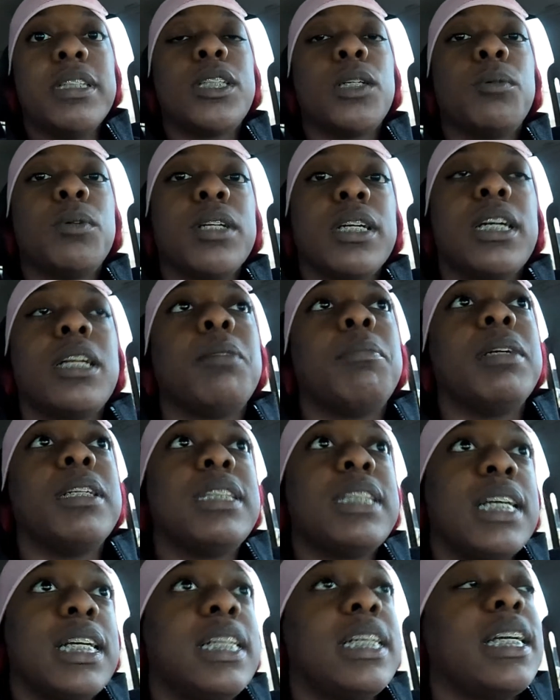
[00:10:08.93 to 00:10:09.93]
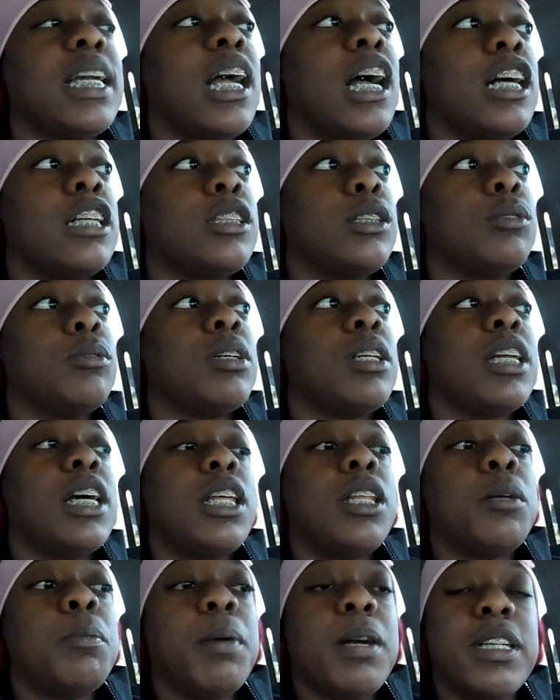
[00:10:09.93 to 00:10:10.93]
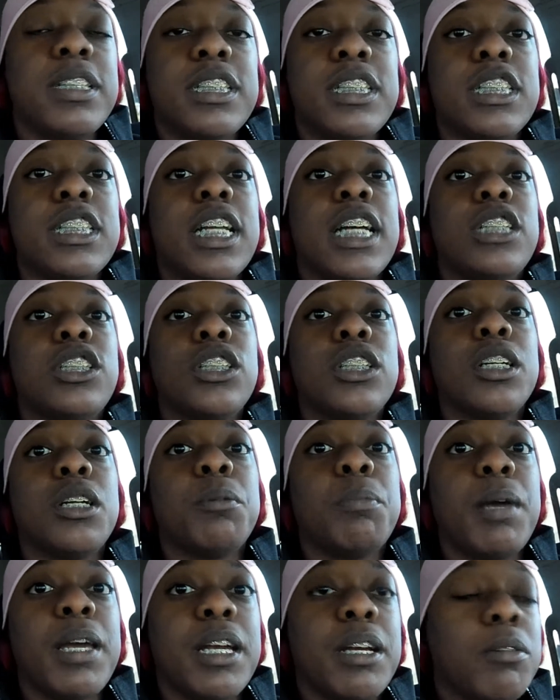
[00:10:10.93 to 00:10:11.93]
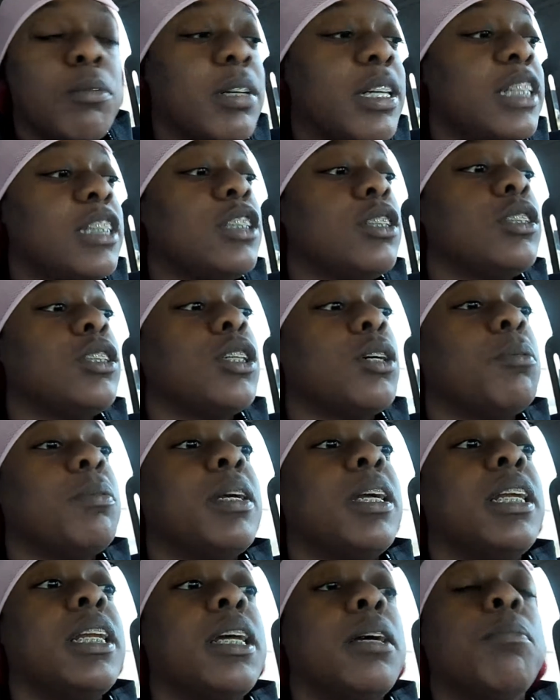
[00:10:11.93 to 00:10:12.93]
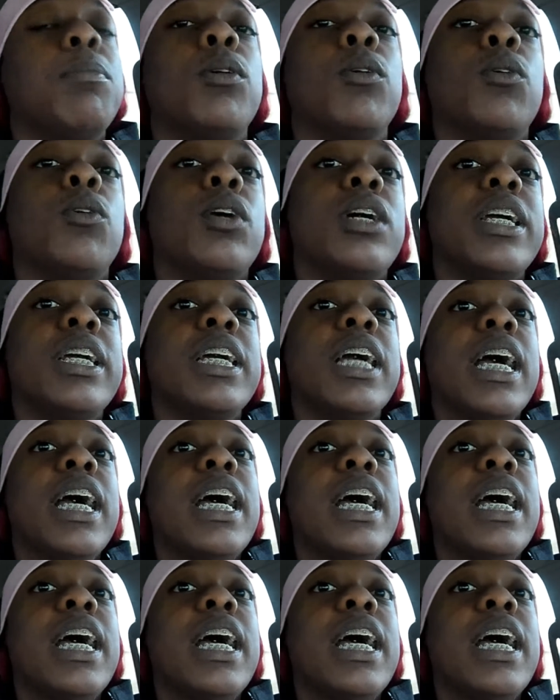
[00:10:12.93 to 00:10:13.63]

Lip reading: so we're going to be selling y'all to another person that you're going to pay your rent to. So we end up going.